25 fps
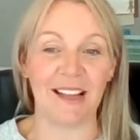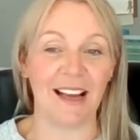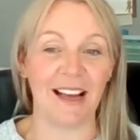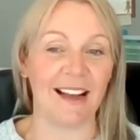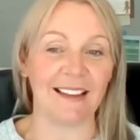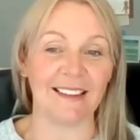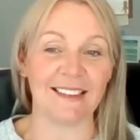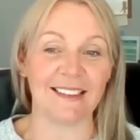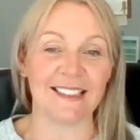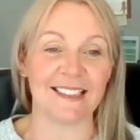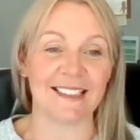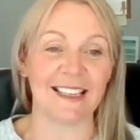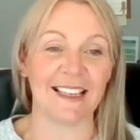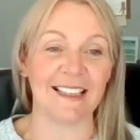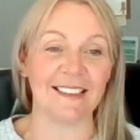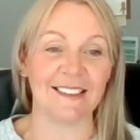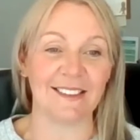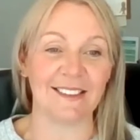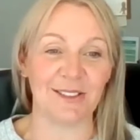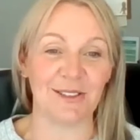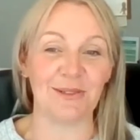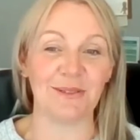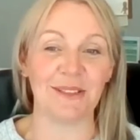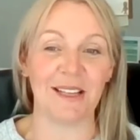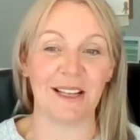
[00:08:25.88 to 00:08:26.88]
I'll still
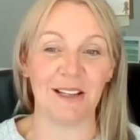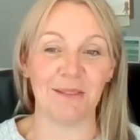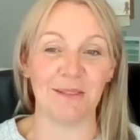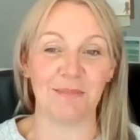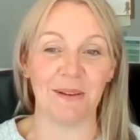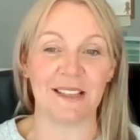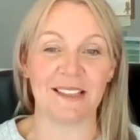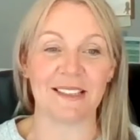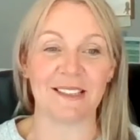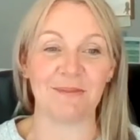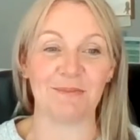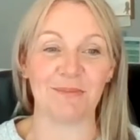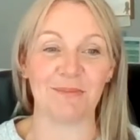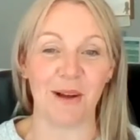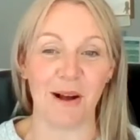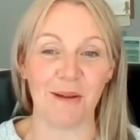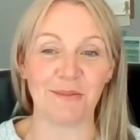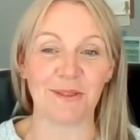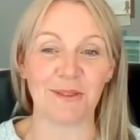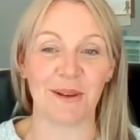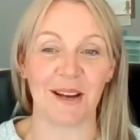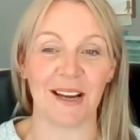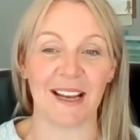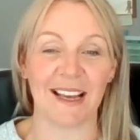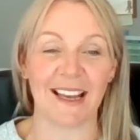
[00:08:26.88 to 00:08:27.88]
do little bits and
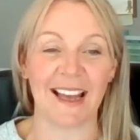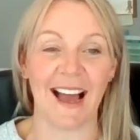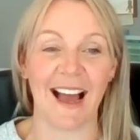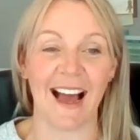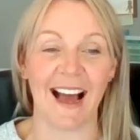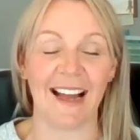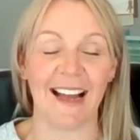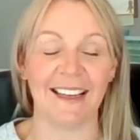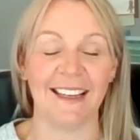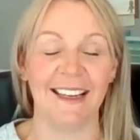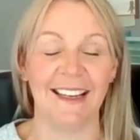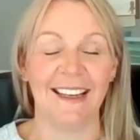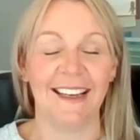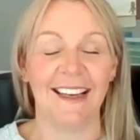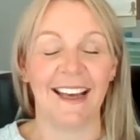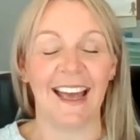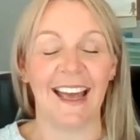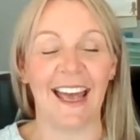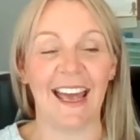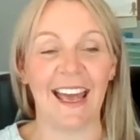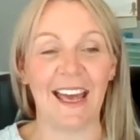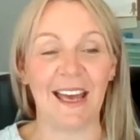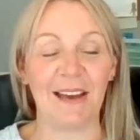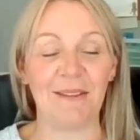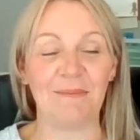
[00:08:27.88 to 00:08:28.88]
bobs when I
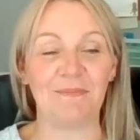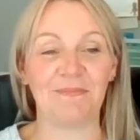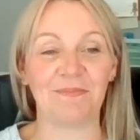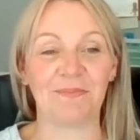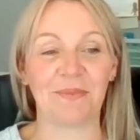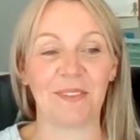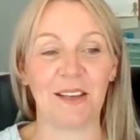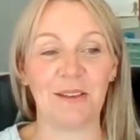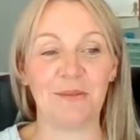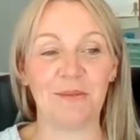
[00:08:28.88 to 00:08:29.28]
can.